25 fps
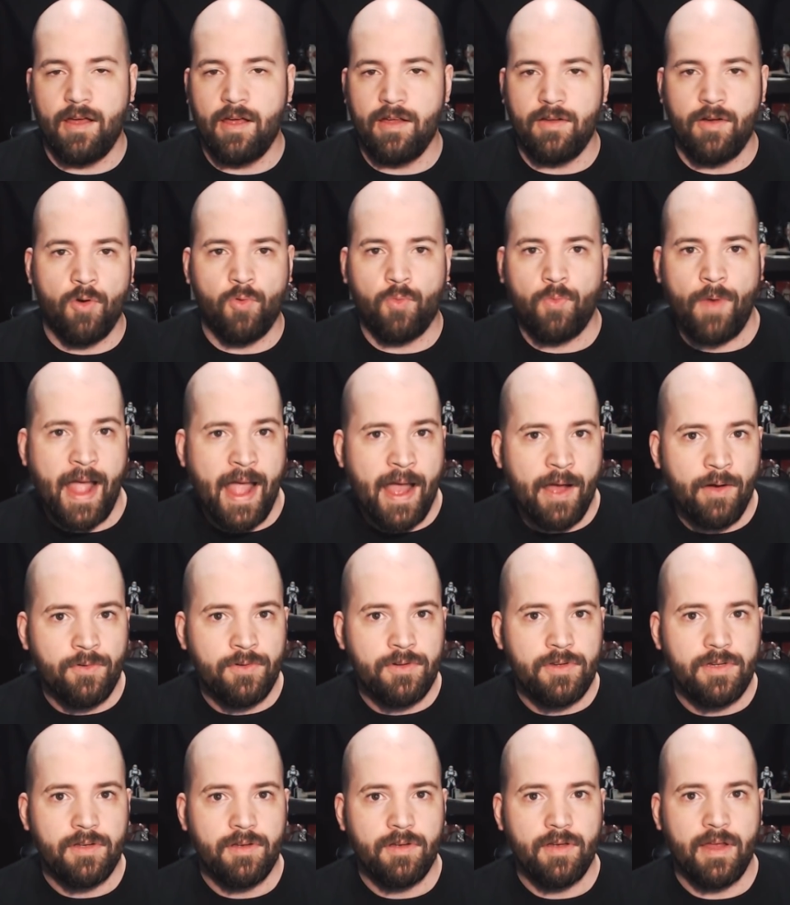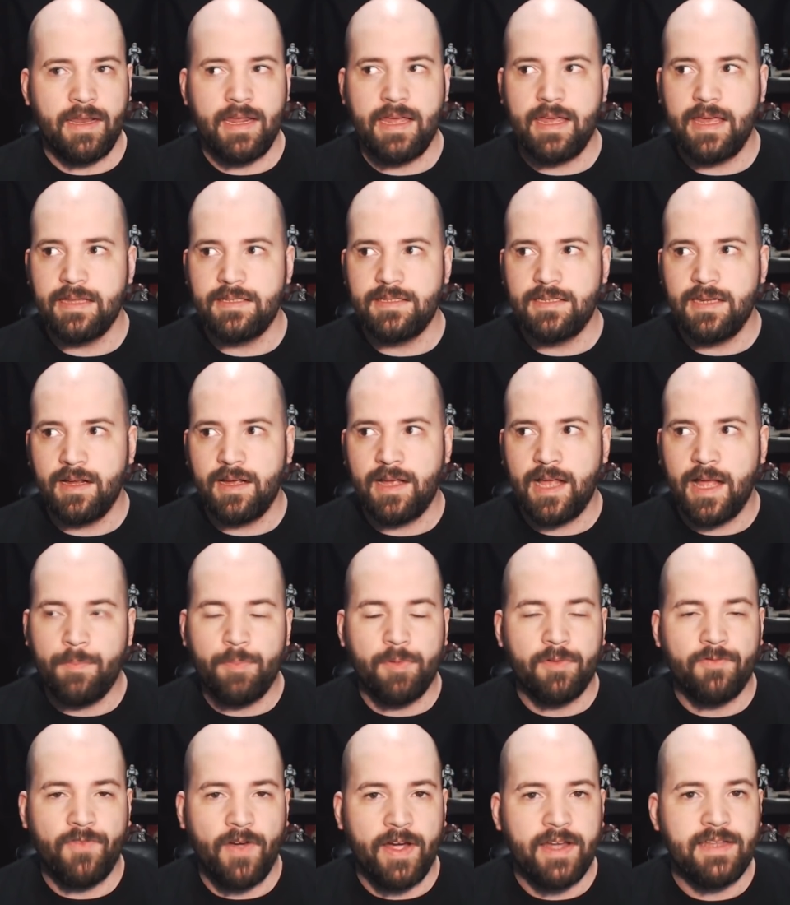around, and he gets in a
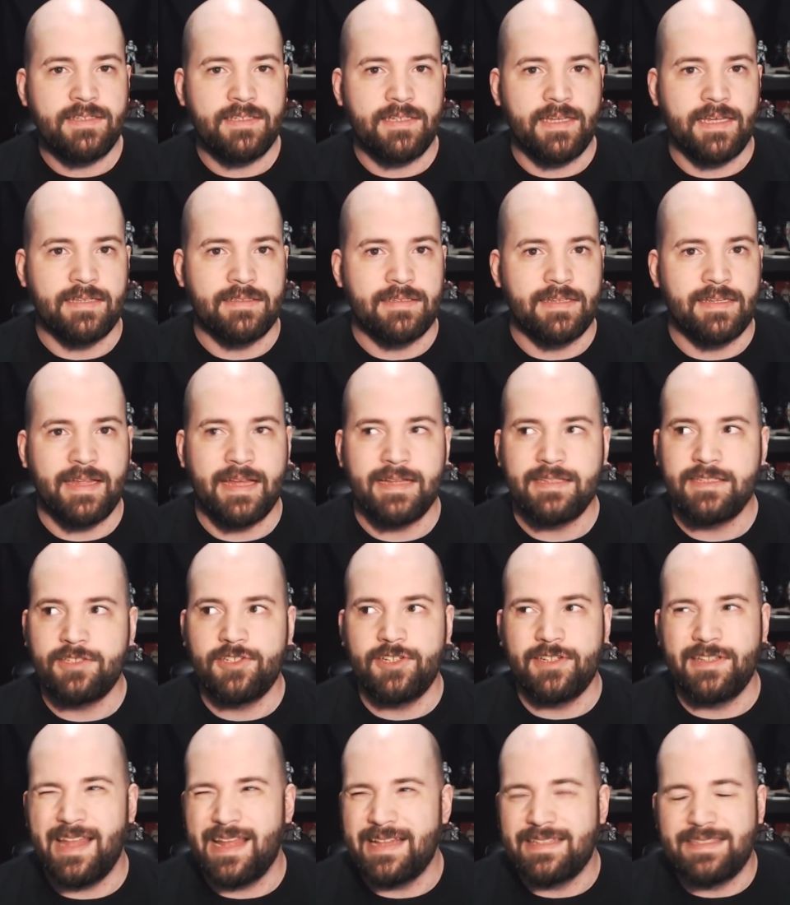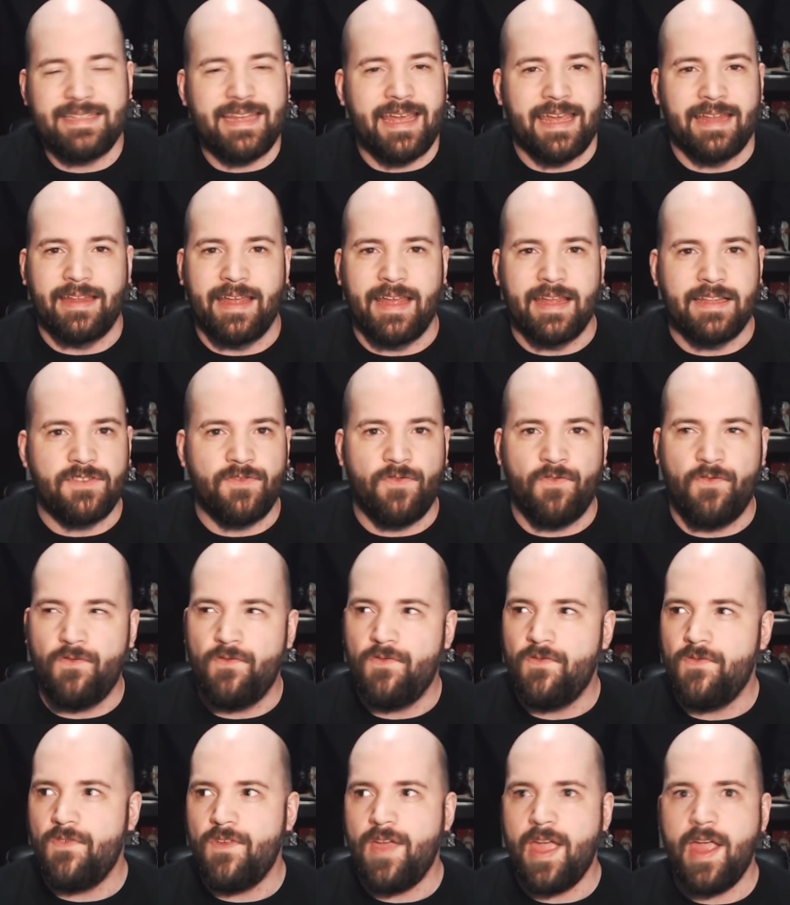couple fight scenes, and that's it. It's
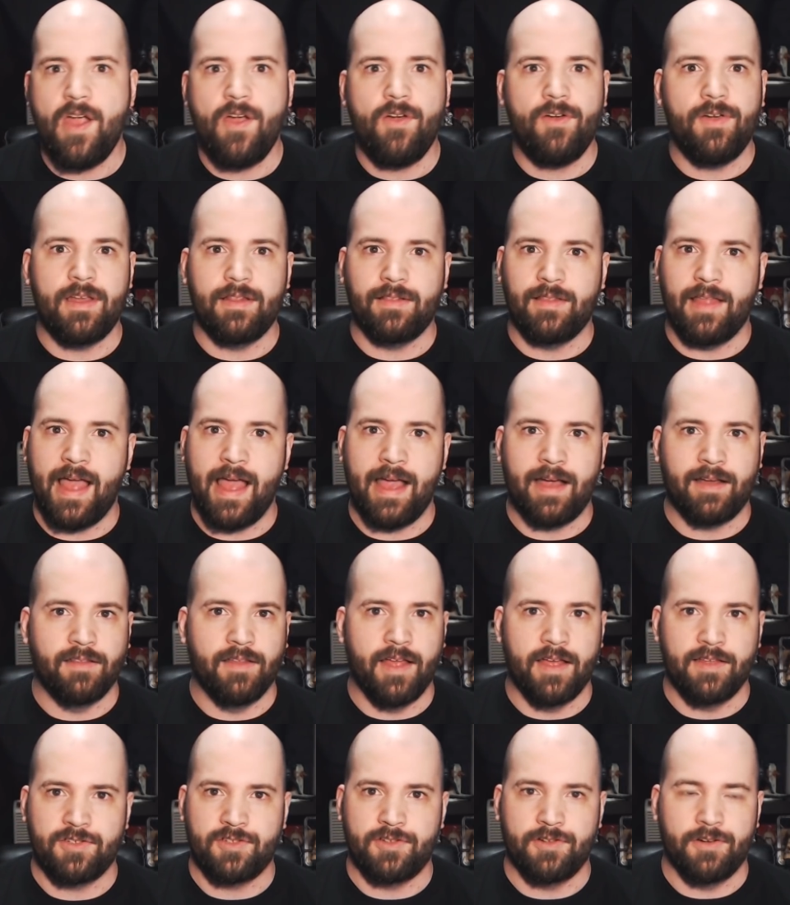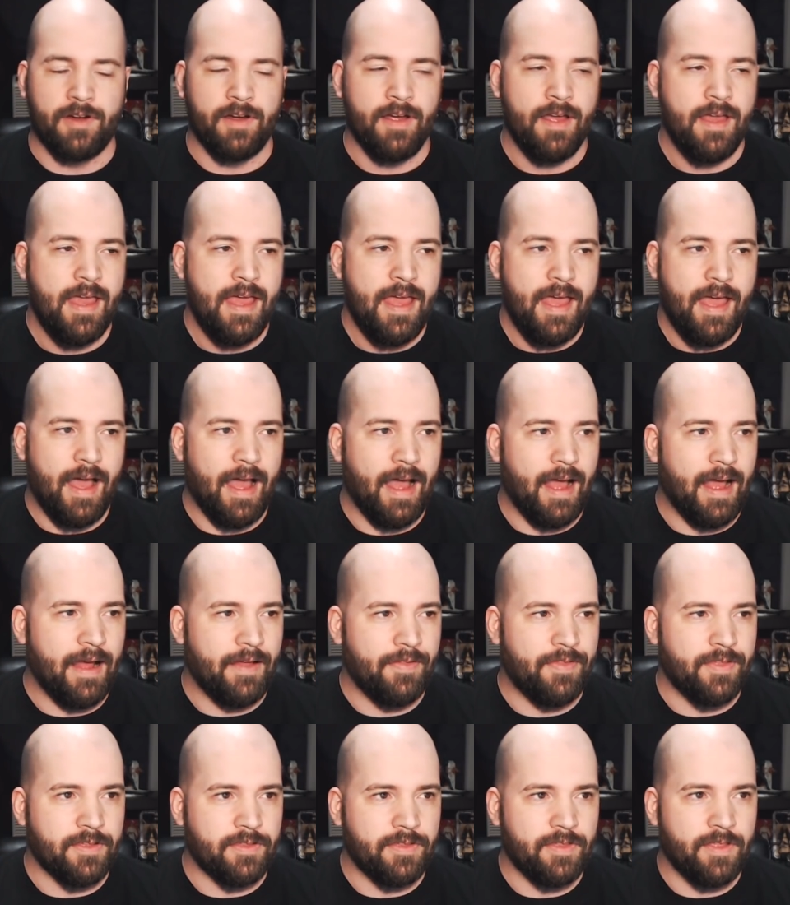very lackluster.
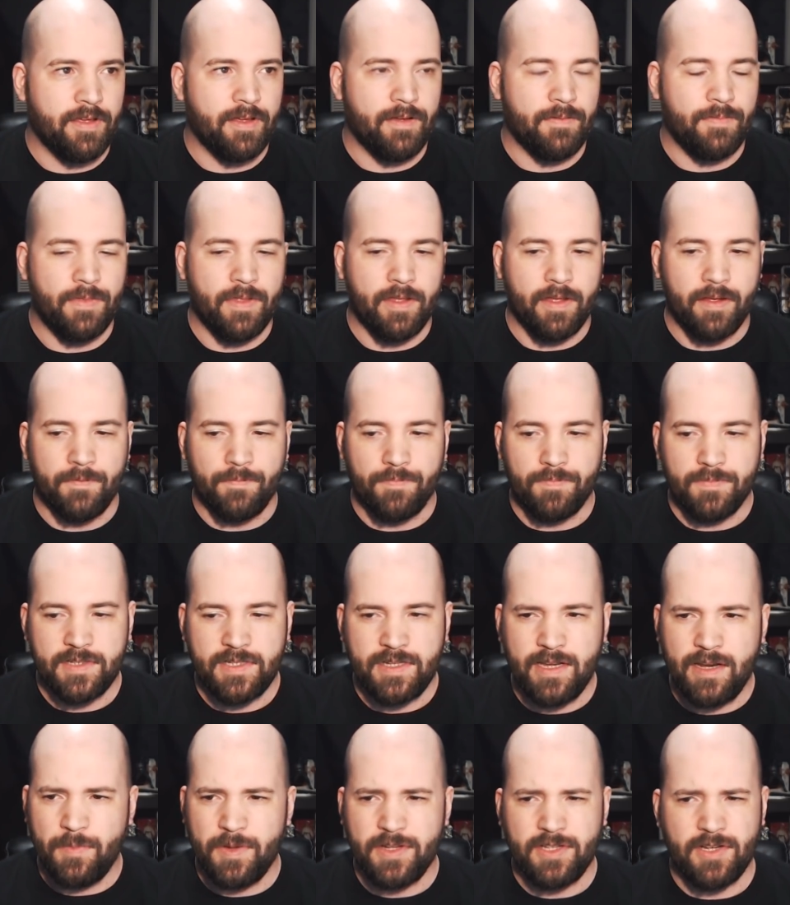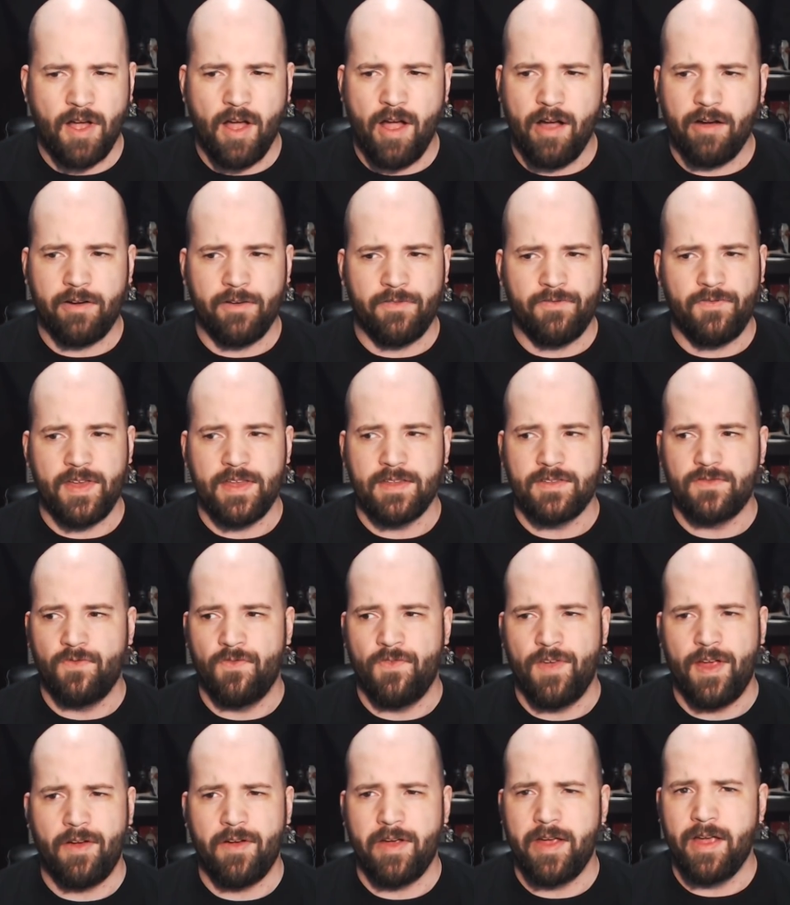The cinematography is
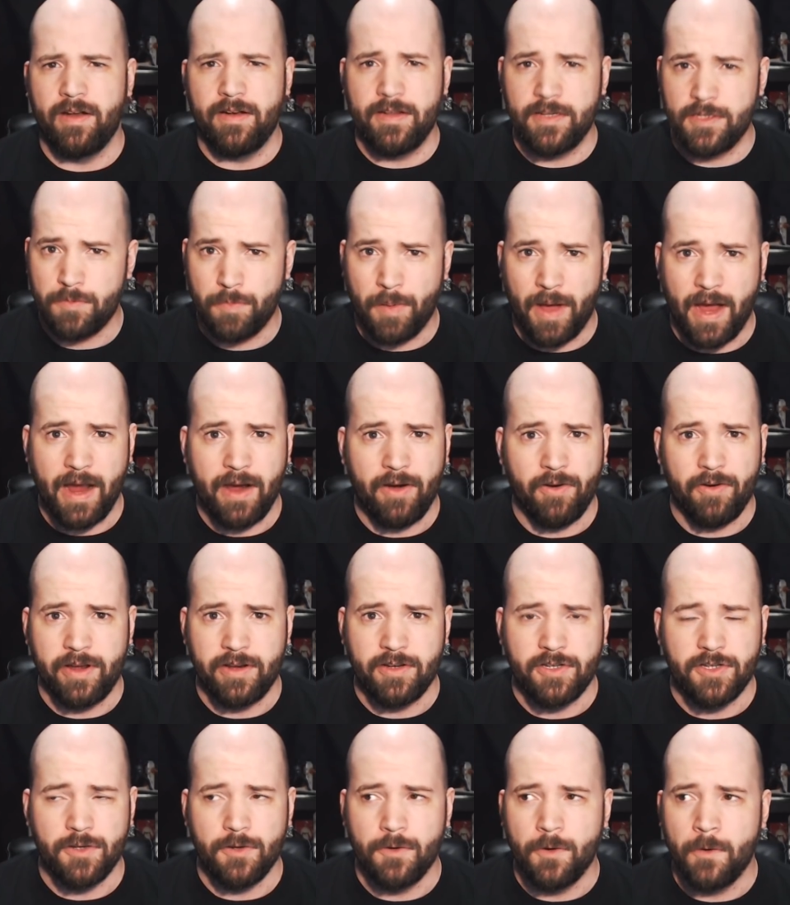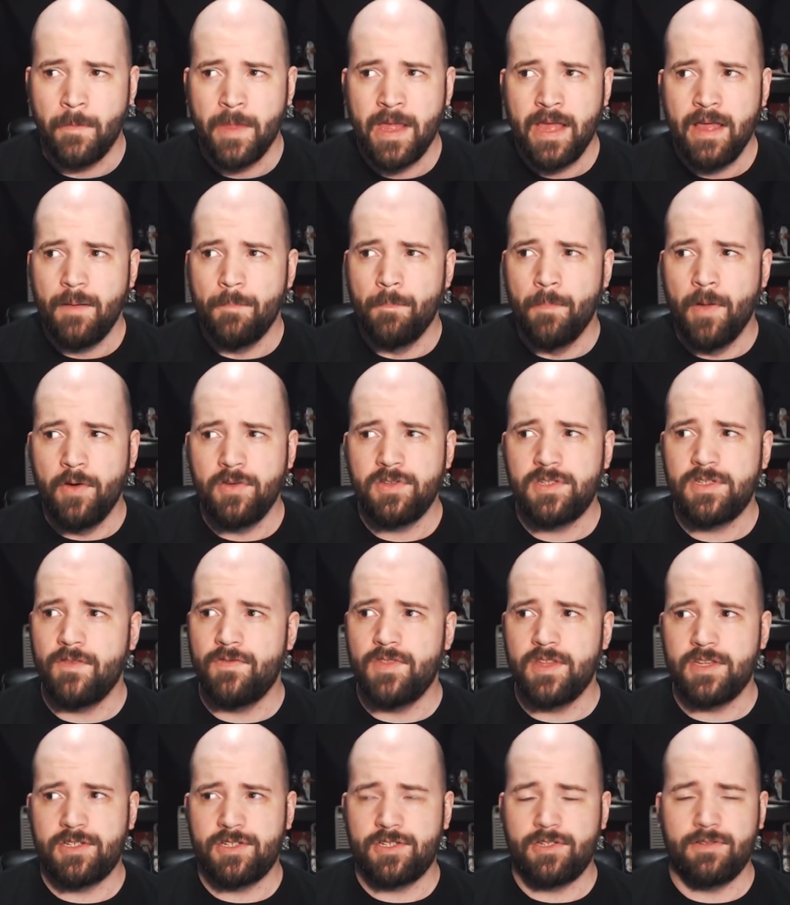very uninspiring too. Most of
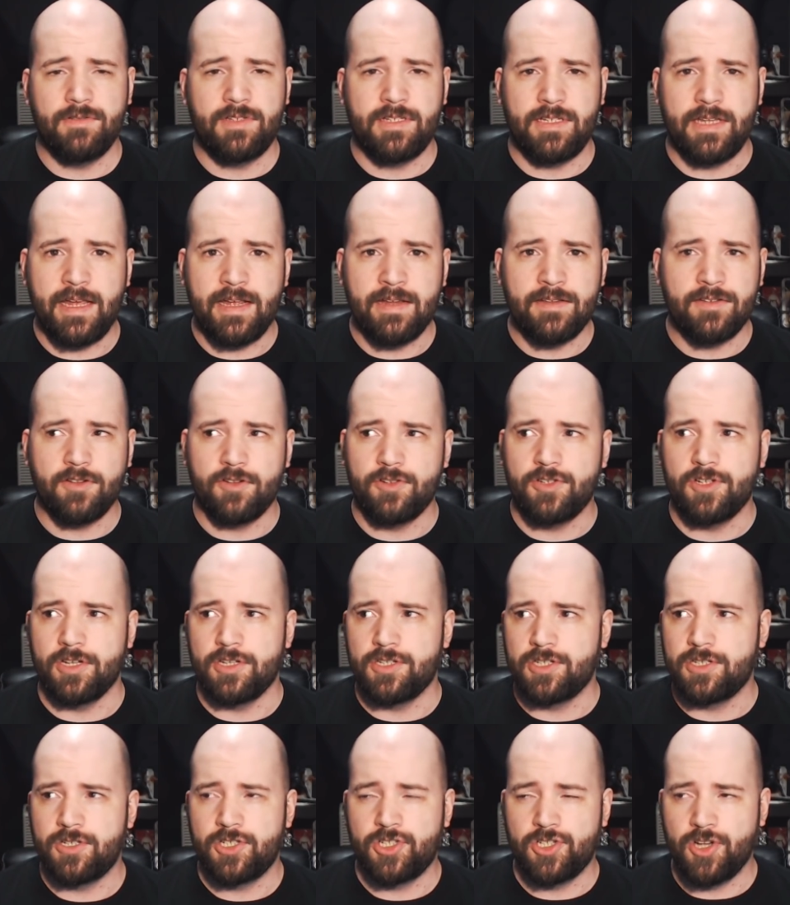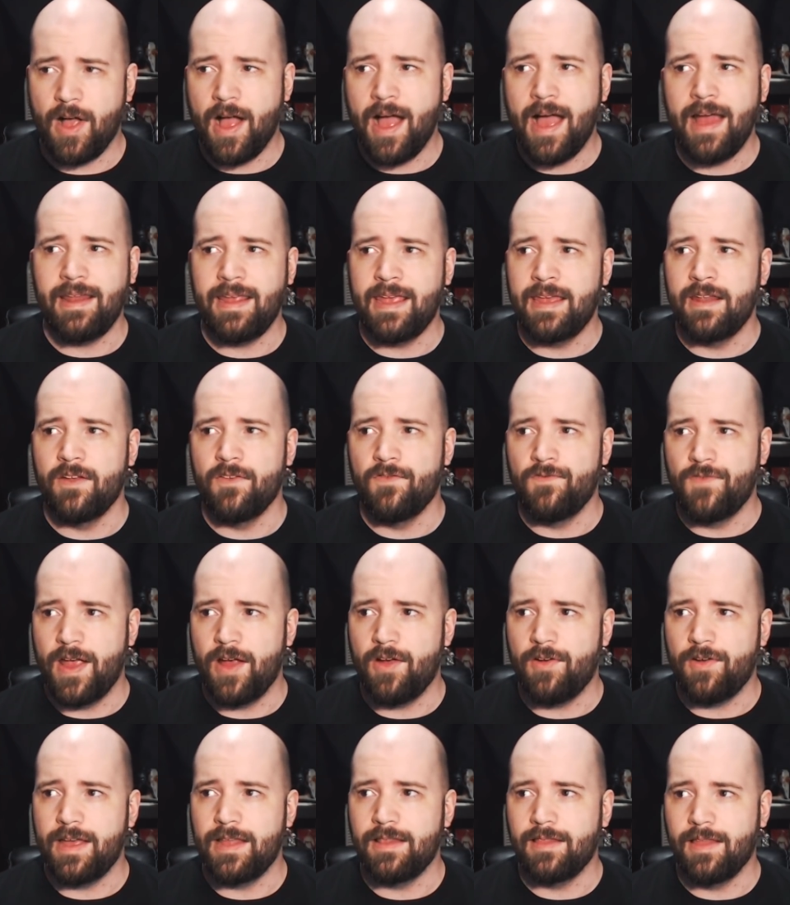the scenes are just shot in a
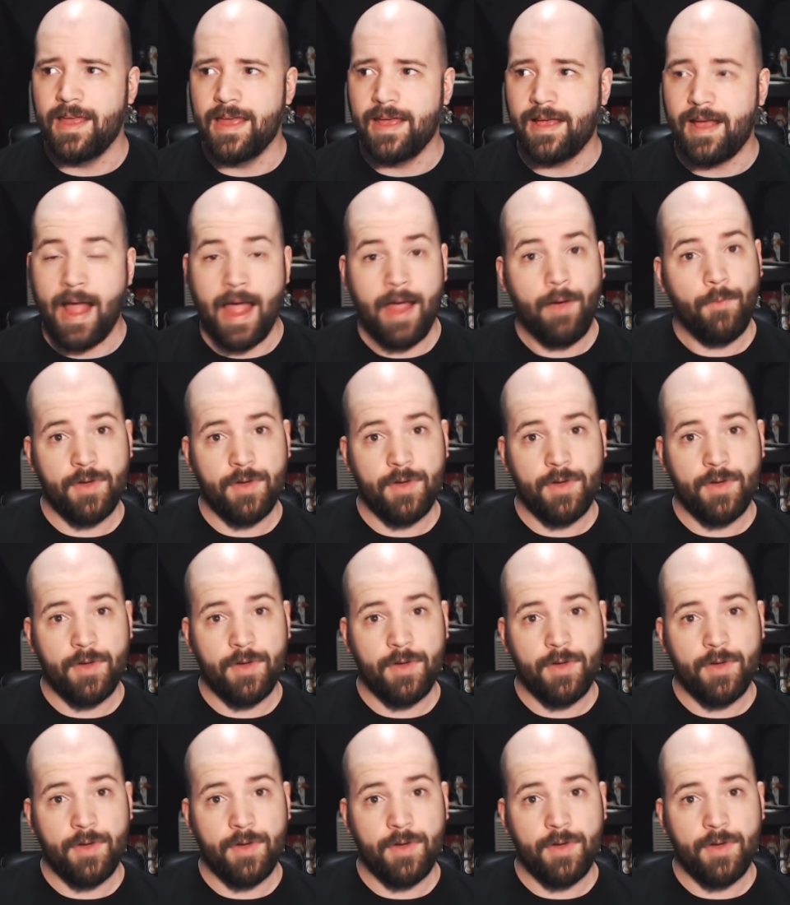very, like, I